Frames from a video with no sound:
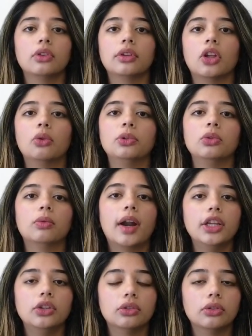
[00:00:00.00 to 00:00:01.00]
It'll help you
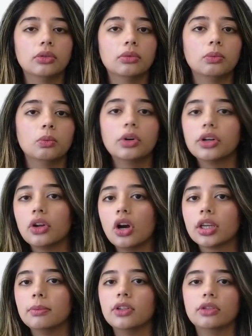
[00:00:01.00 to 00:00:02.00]
write your Word
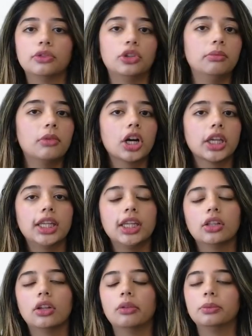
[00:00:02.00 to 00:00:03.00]
documents if you're in marketing.
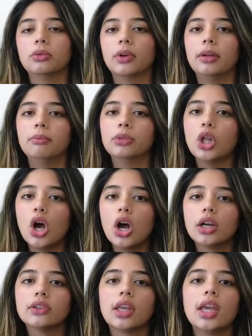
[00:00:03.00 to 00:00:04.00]
It'll help you write
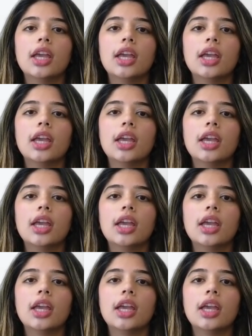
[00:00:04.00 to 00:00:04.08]
blogs.